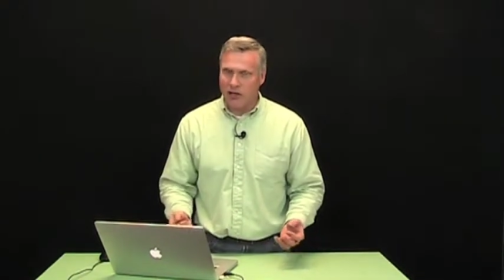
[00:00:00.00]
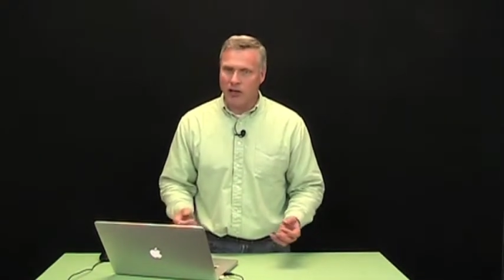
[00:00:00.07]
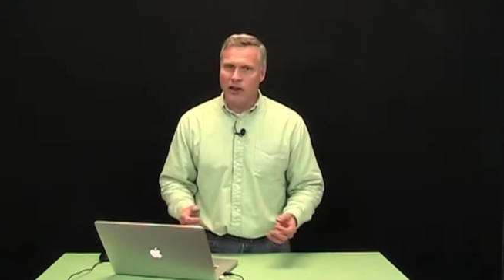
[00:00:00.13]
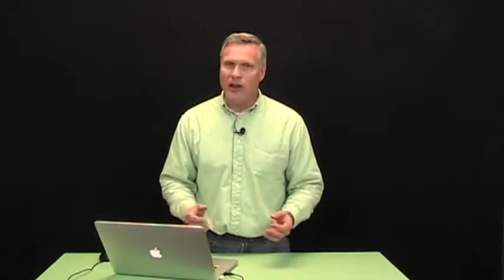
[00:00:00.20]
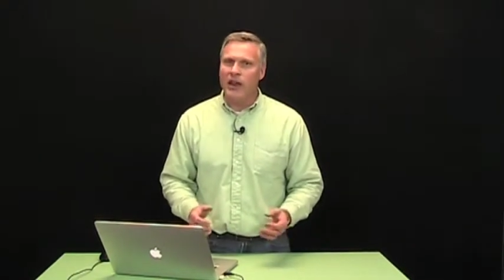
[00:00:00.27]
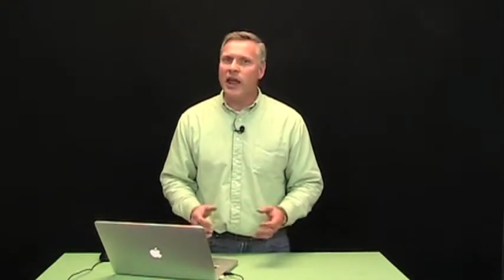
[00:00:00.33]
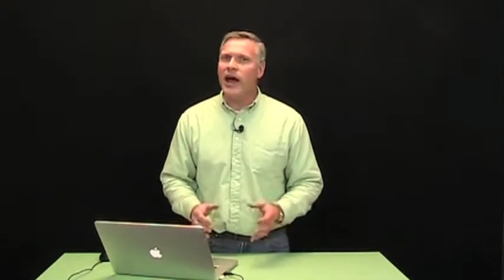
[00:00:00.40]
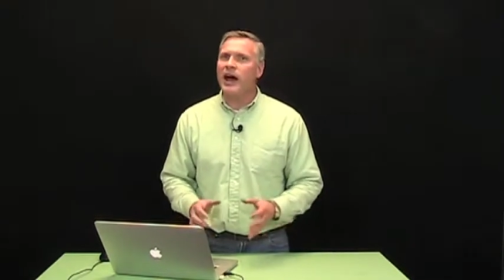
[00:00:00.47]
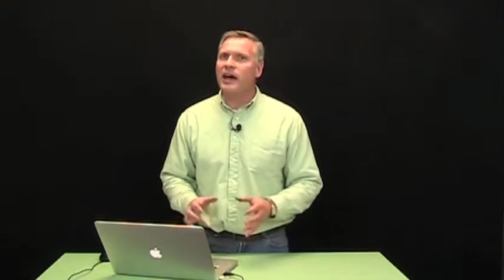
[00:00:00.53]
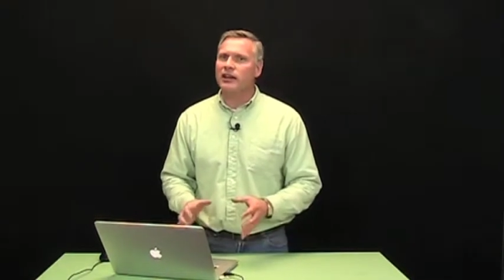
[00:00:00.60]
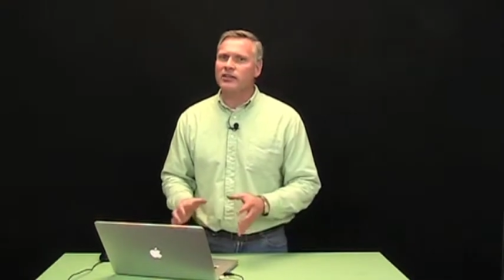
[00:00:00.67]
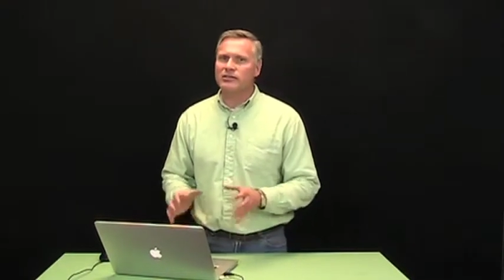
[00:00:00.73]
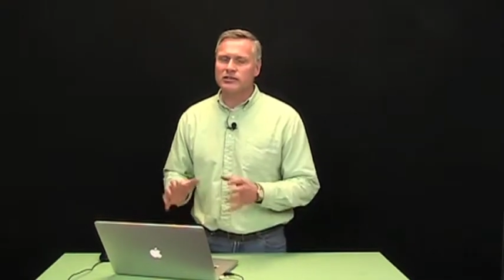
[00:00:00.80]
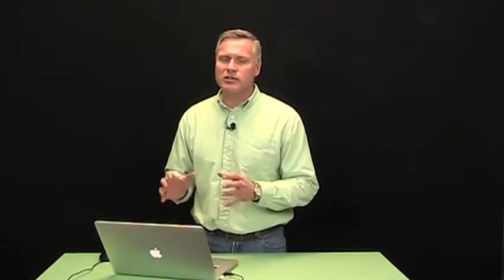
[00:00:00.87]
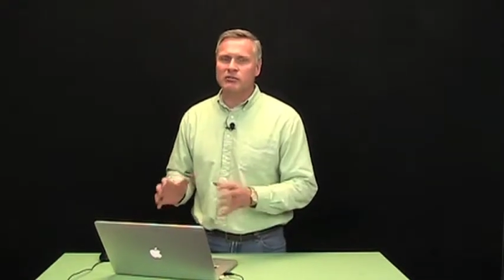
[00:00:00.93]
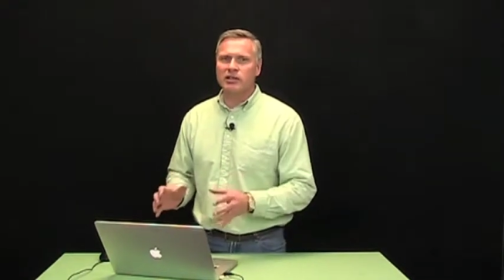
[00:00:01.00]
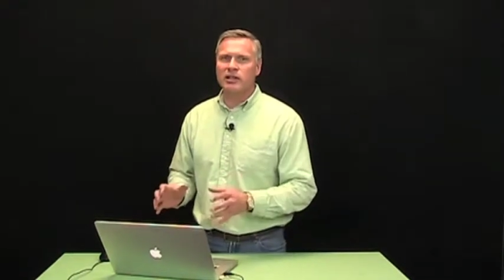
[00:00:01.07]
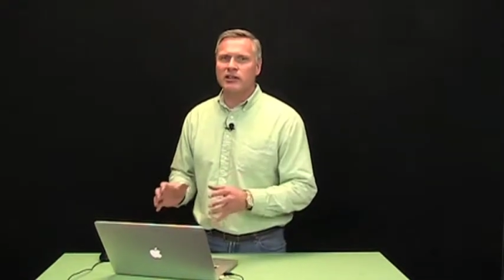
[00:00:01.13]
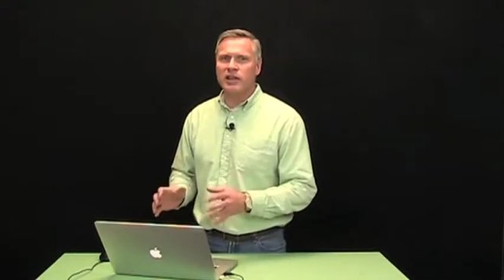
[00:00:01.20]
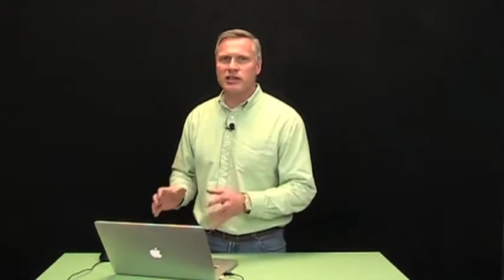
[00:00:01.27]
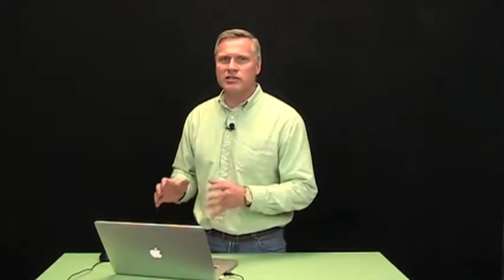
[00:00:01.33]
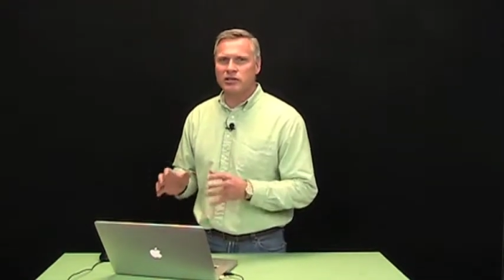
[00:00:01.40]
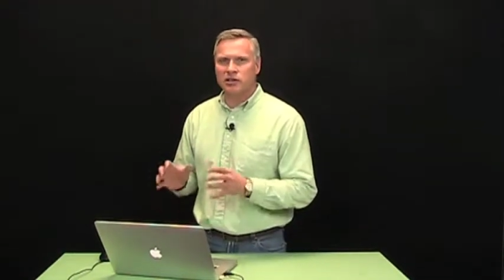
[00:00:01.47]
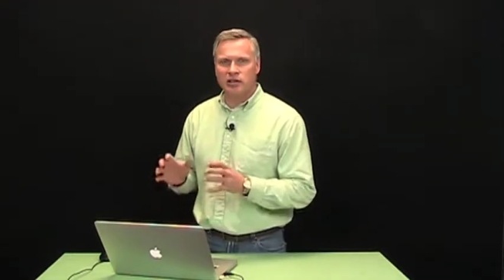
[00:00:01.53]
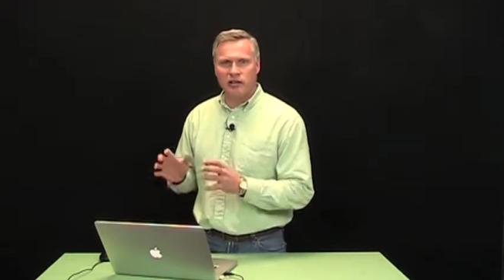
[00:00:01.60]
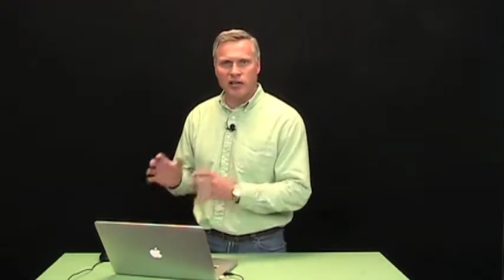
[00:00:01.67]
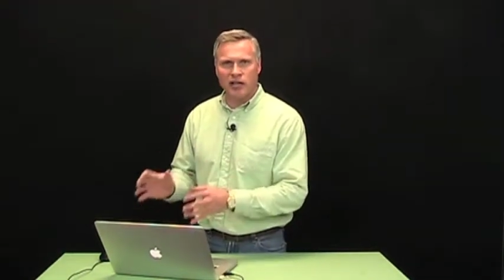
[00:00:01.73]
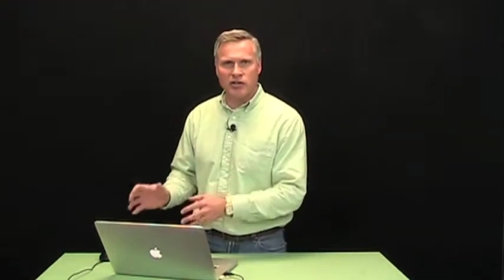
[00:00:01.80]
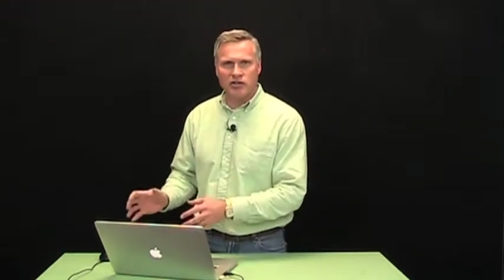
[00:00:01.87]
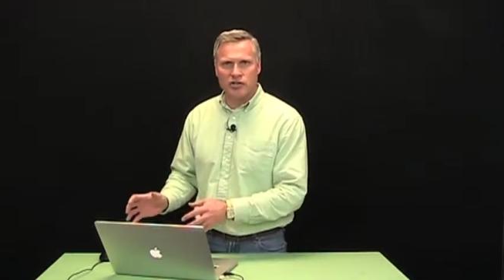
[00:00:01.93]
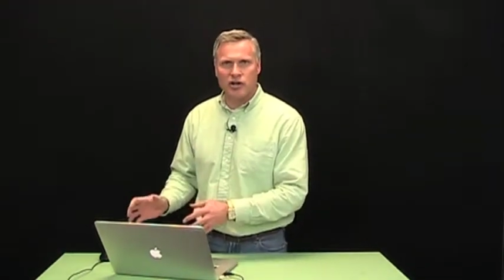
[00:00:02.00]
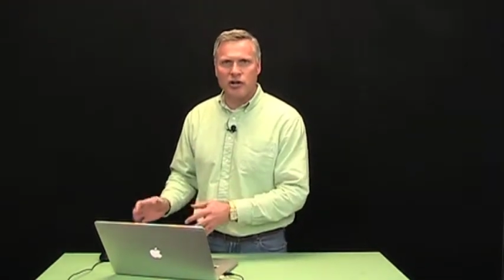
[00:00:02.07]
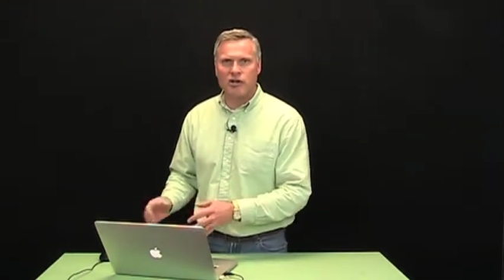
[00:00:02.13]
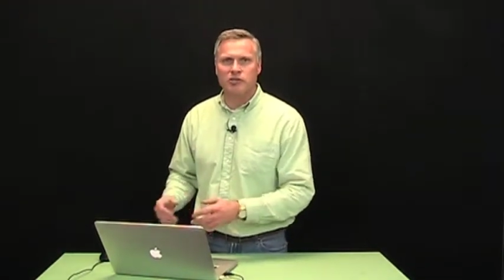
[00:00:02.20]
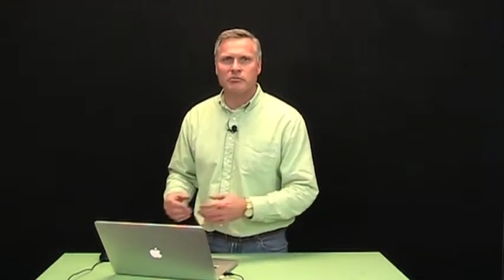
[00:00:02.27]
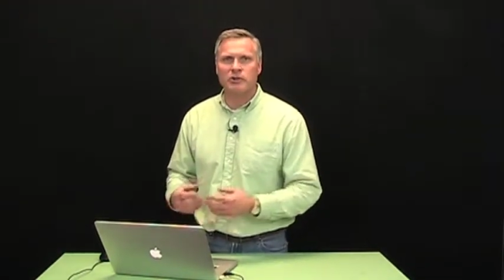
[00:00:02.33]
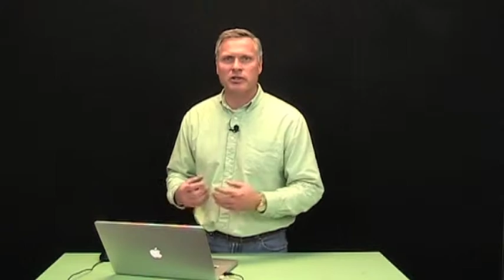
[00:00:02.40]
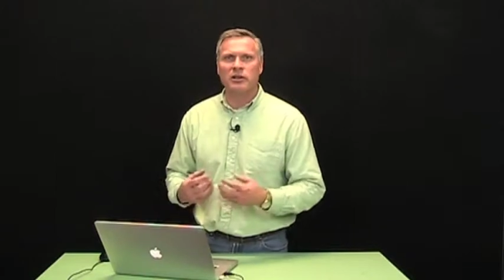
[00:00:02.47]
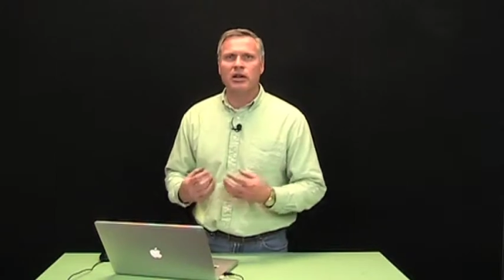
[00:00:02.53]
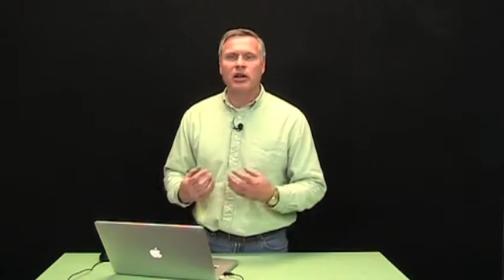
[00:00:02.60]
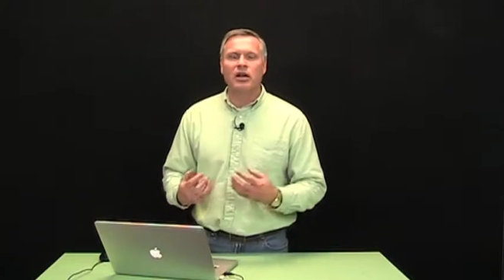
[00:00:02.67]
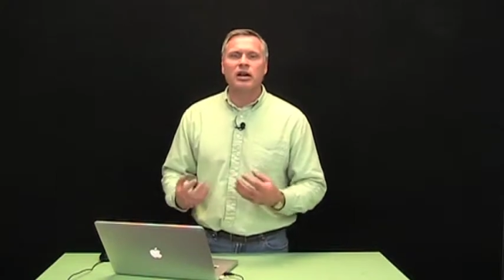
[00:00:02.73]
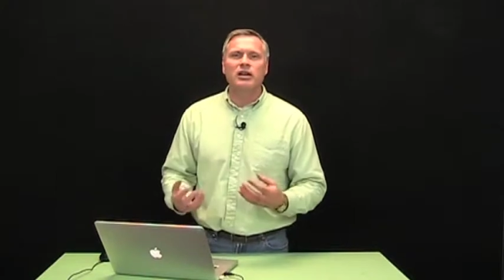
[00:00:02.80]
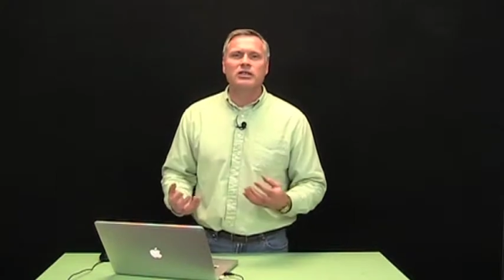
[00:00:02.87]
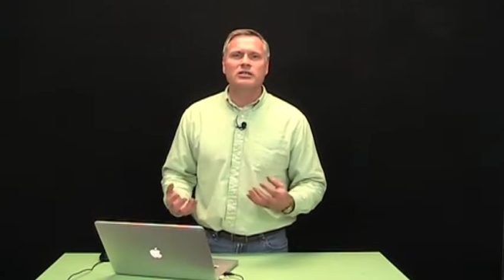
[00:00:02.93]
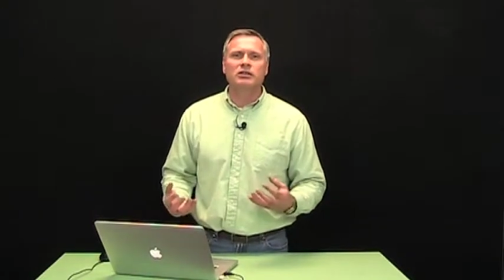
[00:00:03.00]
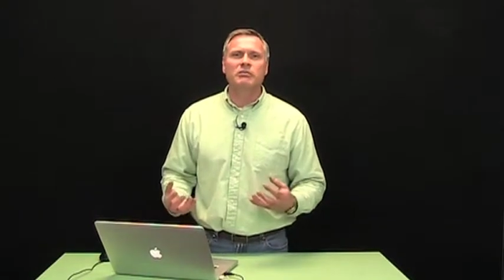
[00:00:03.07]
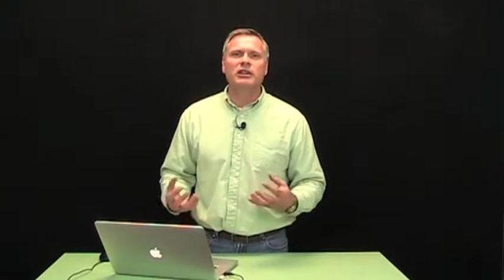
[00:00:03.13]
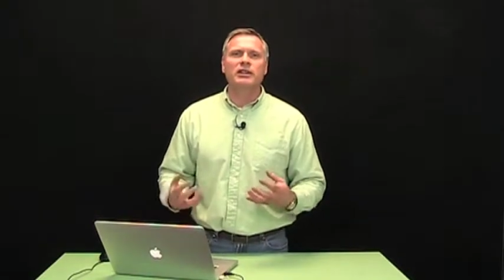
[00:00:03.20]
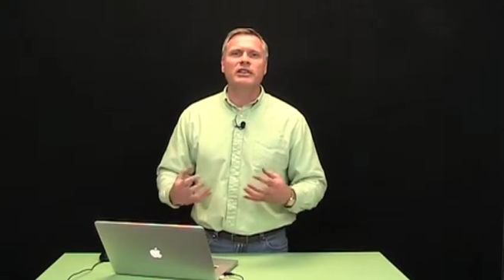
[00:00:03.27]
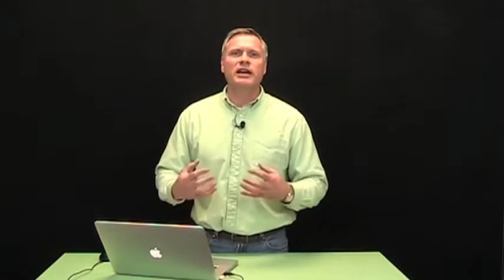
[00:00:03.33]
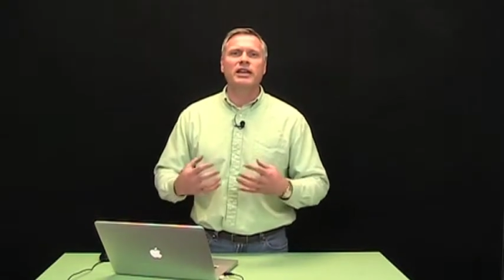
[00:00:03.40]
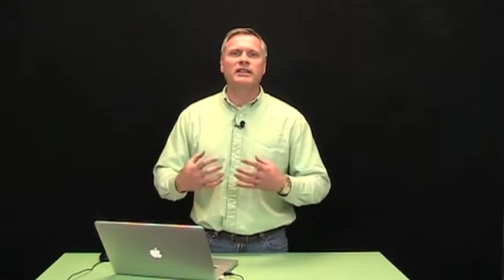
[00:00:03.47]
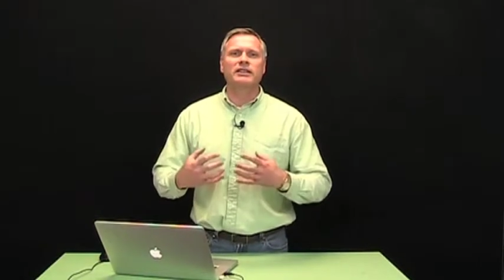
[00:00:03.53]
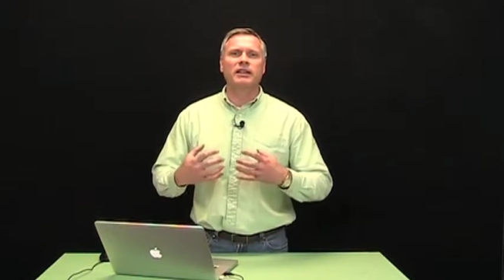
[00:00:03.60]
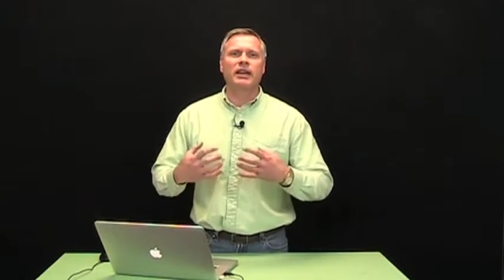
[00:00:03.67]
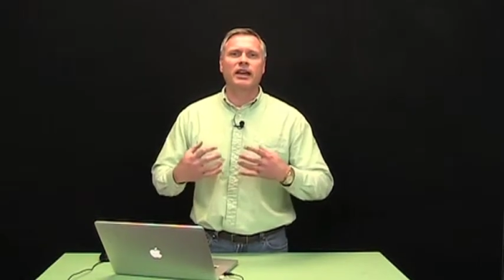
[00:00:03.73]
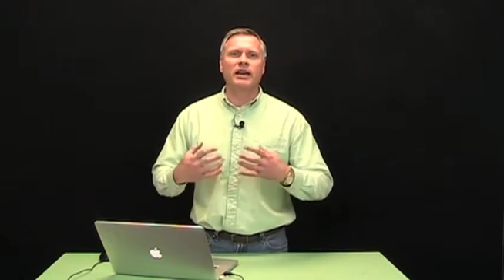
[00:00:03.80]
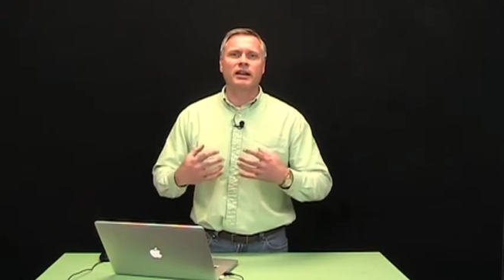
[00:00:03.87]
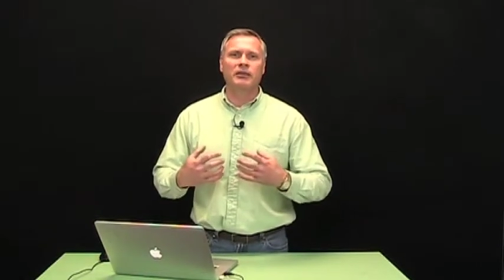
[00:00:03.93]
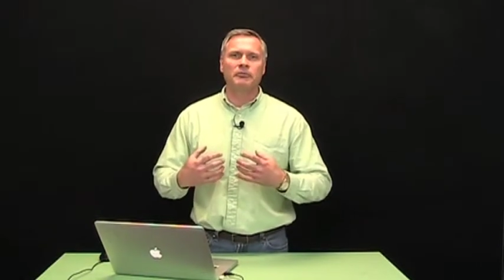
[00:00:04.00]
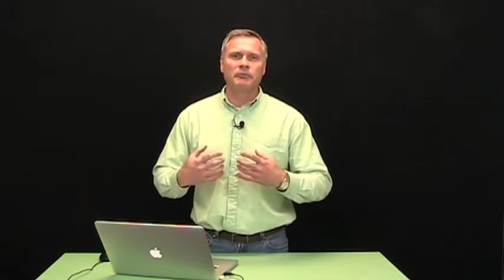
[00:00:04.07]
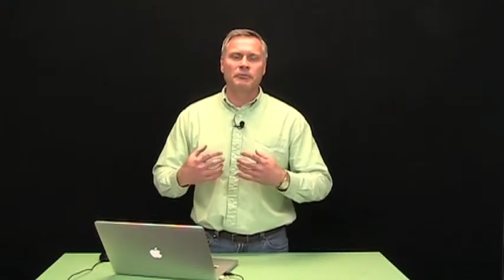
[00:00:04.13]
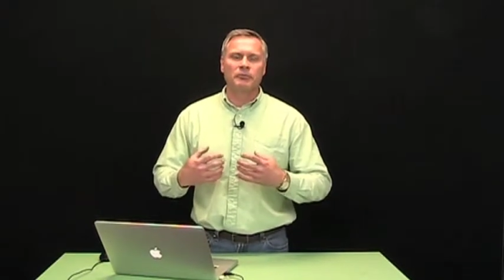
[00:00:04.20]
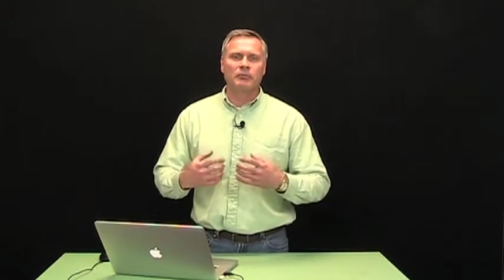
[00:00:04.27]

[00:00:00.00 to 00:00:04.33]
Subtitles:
not somebody that's going to take charge, but somebody that can,